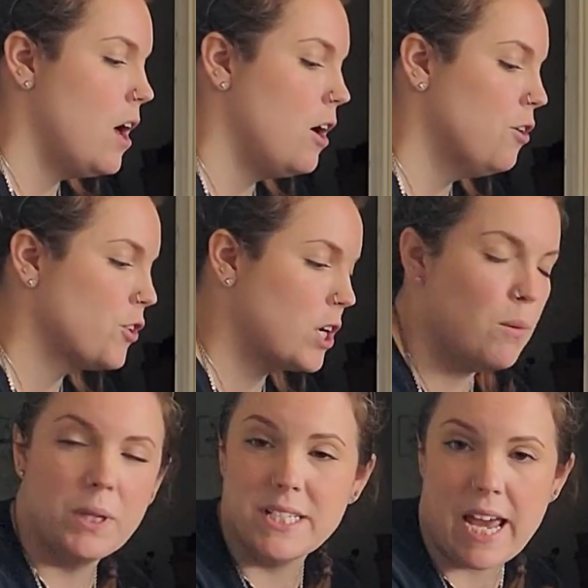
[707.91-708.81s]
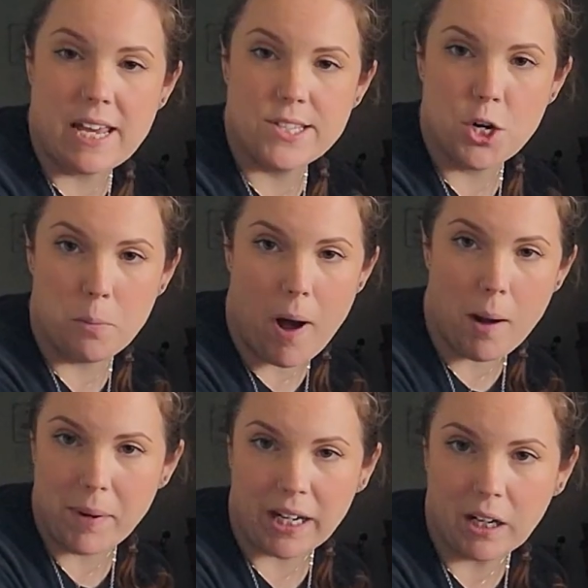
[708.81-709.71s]
Over a couple of days, he'll pop
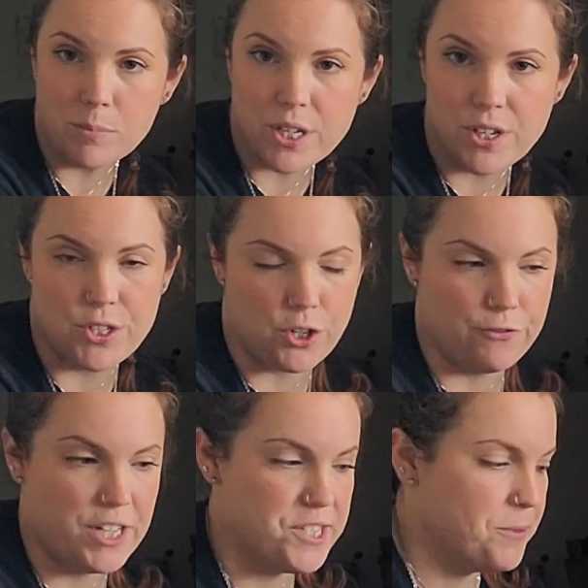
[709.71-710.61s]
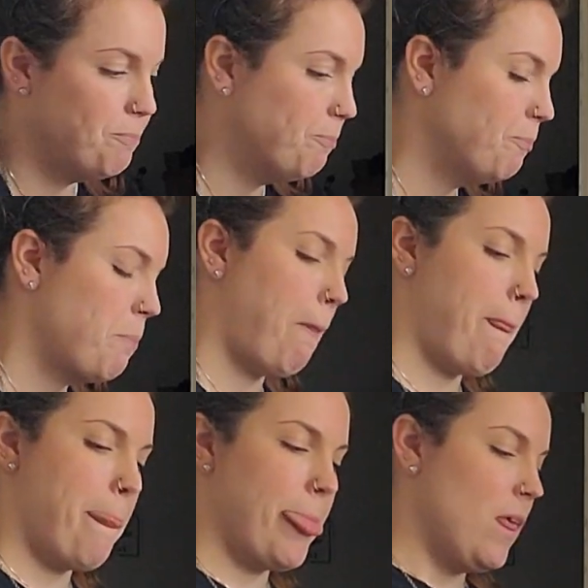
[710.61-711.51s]
back up to the surface.
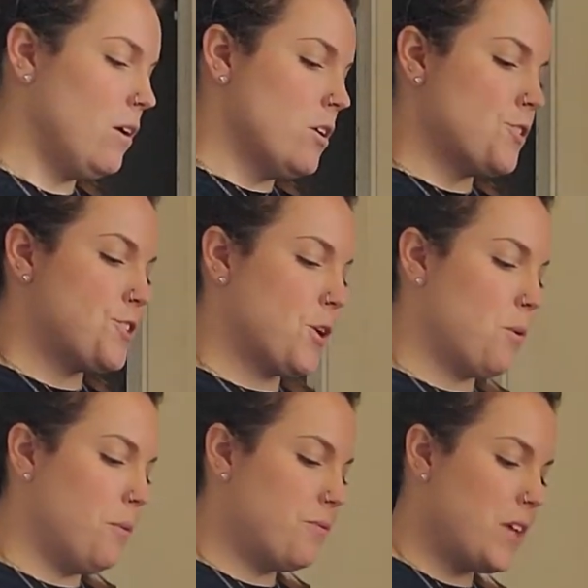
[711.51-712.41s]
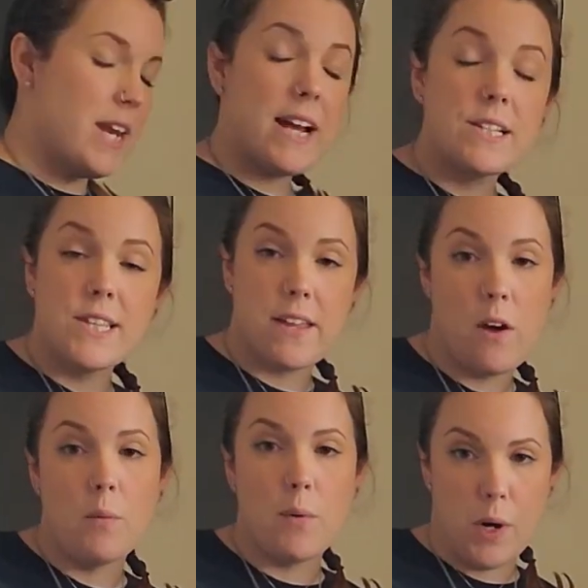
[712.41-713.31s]
So the next thing
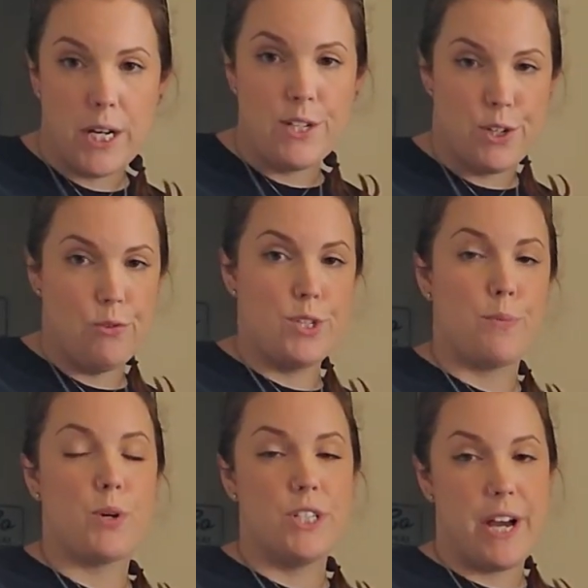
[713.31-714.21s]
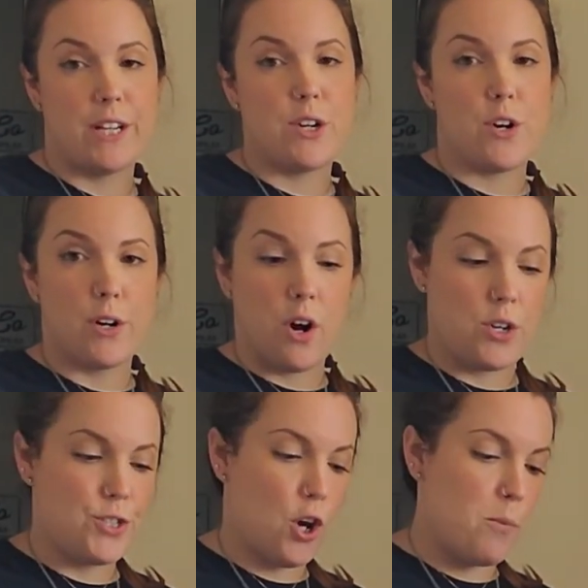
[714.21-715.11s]
that we want to do to protect our
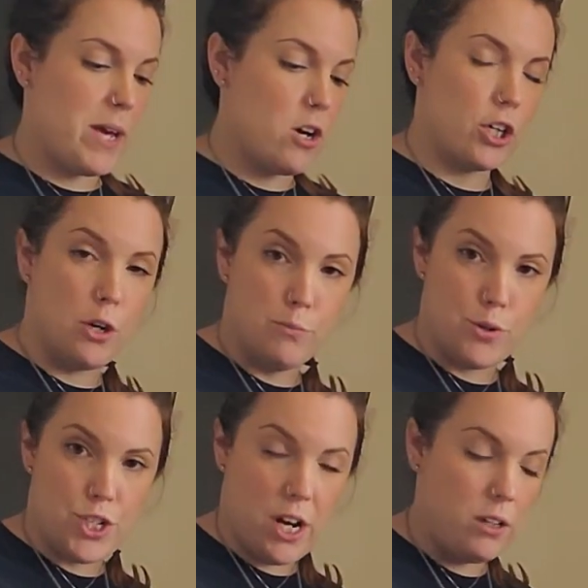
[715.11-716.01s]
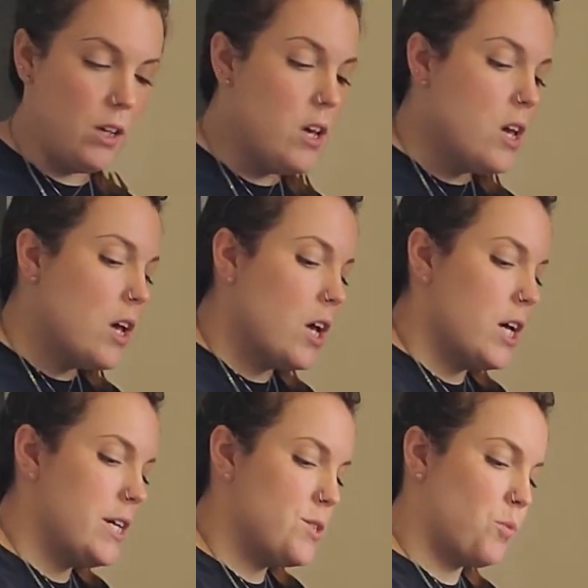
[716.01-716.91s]
scoby and our kombucha
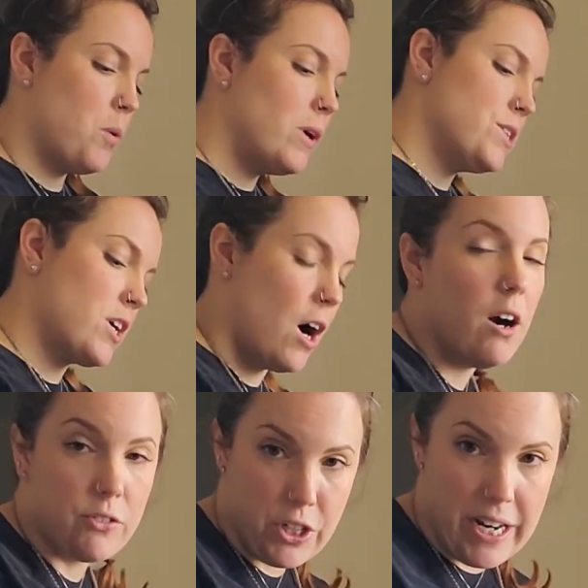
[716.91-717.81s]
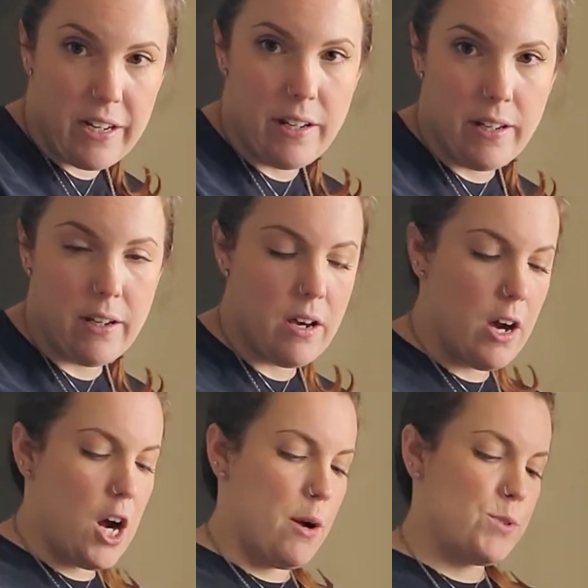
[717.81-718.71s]
is we want to cover it.
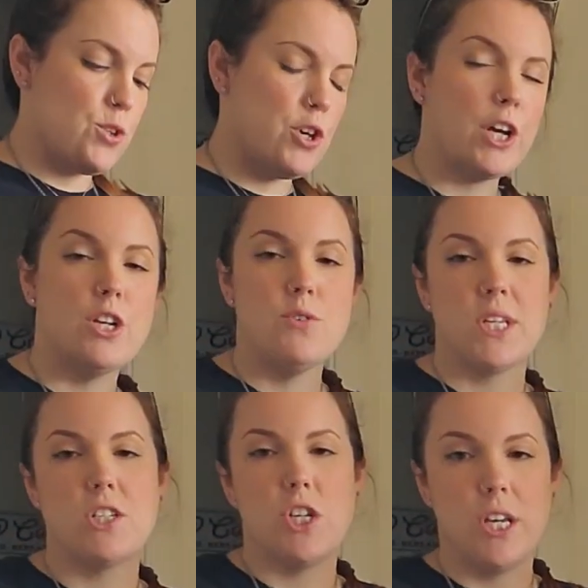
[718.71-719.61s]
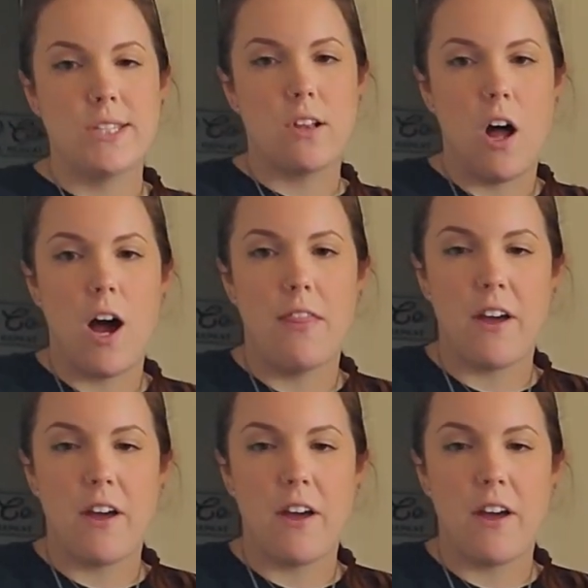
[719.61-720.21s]
So you can use a cheesecloth.